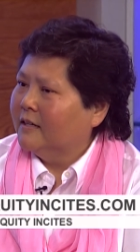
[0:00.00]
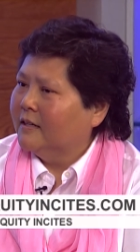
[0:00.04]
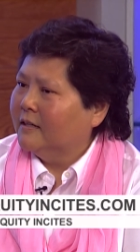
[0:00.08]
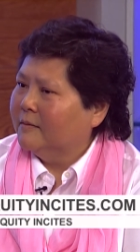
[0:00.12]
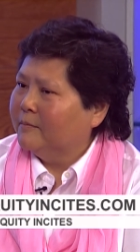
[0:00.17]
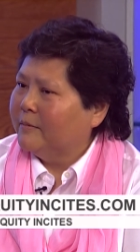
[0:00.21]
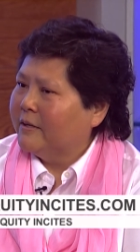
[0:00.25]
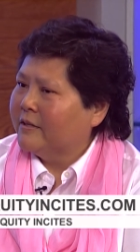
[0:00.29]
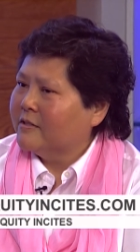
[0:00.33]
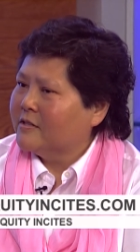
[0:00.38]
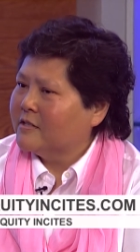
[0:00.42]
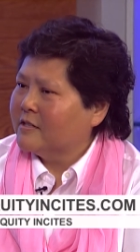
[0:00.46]

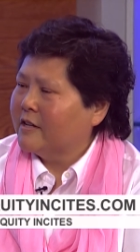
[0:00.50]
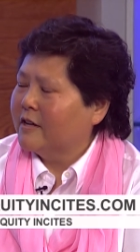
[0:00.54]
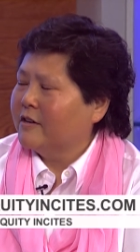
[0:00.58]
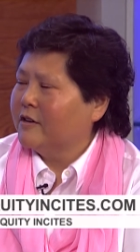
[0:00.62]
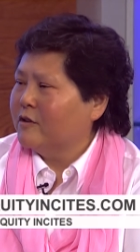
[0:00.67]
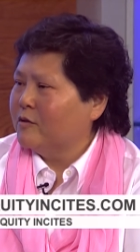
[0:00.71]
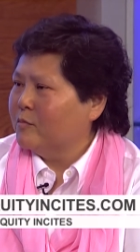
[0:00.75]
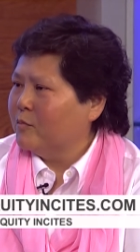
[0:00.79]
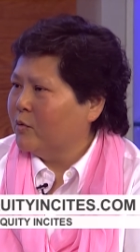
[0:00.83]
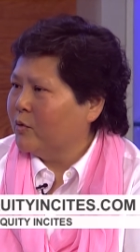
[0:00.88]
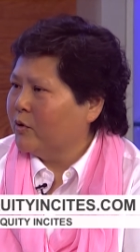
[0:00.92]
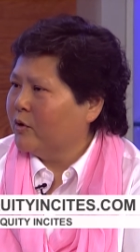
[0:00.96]
um, and
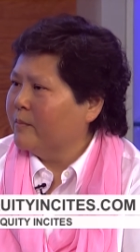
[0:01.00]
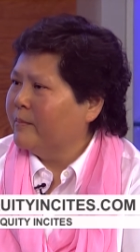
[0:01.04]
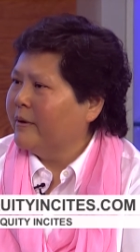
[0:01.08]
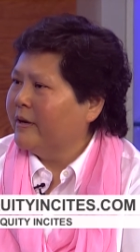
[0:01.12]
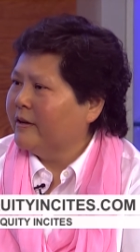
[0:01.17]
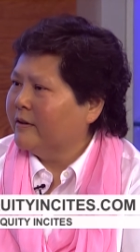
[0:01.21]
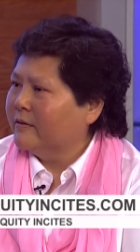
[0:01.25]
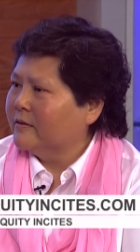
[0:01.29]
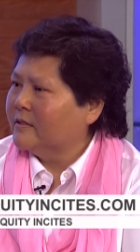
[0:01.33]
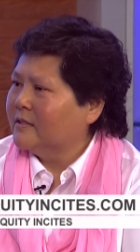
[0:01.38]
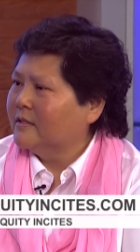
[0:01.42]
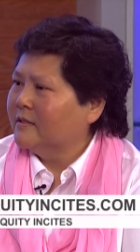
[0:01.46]
studied more
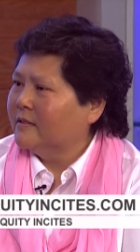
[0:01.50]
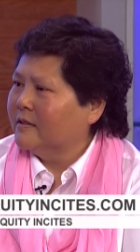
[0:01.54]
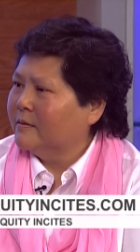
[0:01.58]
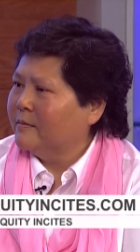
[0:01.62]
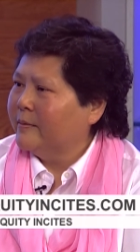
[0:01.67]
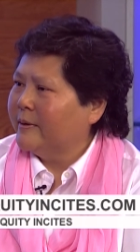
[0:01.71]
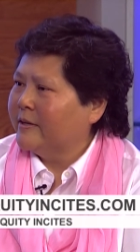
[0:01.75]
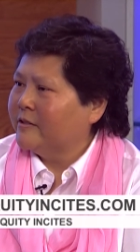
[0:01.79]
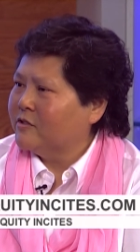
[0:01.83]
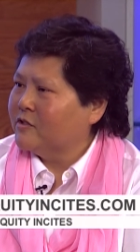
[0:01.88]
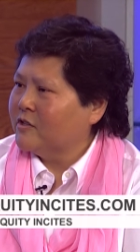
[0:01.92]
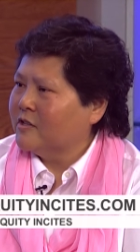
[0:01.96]
about
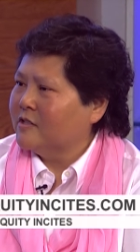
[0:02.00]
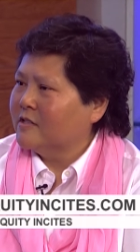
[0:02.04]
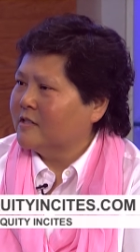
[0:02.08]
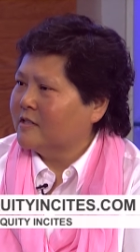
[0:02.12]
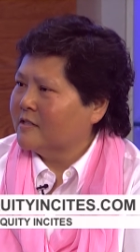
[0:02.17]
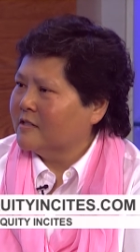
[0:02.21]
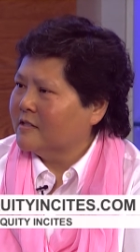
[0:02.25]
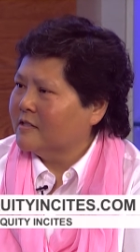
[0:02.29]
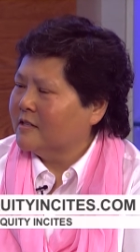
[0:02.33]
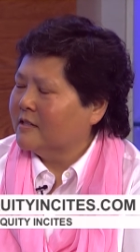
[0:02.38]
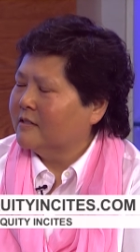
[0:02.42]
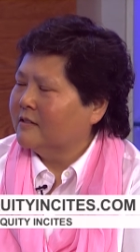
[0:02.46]
about
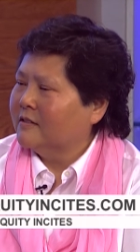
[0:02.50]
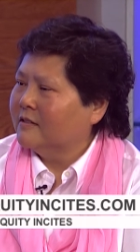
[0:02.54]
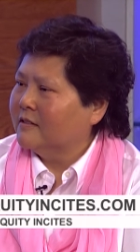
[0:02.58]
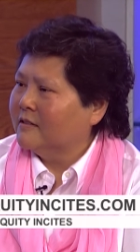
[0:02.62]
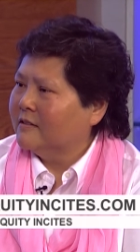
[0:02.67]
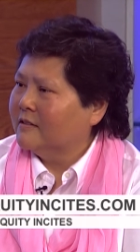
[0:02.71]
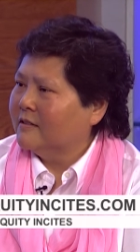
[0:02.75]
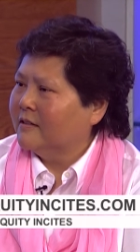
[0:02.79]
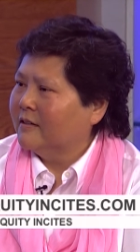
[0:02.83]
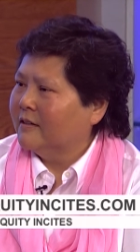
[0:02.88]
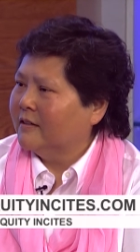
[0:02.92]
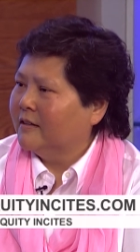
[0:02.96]
Jesus
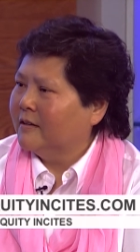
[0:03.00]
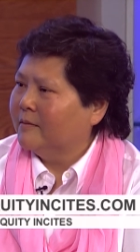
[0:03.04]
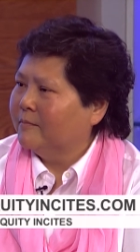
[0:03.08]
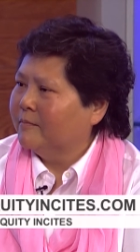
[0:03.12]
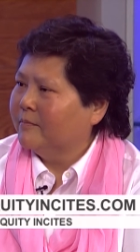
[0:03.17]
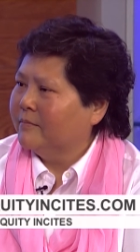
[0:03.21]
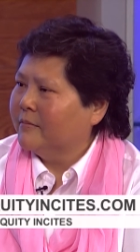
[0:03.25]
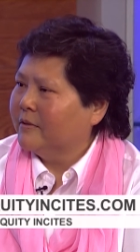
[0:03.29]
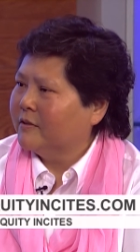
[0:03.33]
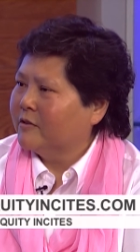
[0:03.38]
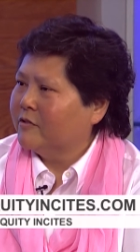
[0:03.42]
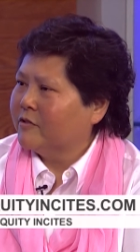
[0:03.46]
and
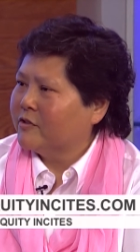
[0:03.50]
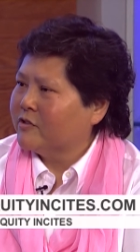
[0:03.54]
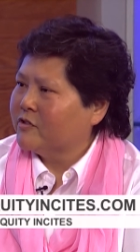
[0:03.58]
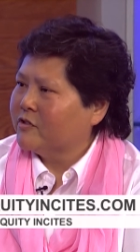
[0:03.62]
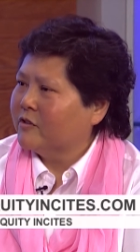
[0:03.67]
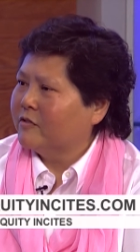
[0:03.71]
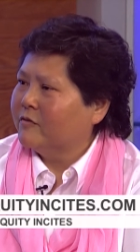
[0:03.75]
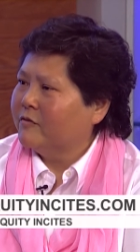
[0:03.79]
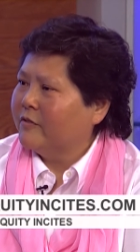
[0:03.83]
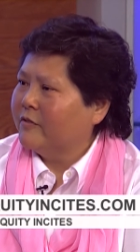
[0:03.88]
um, the Christian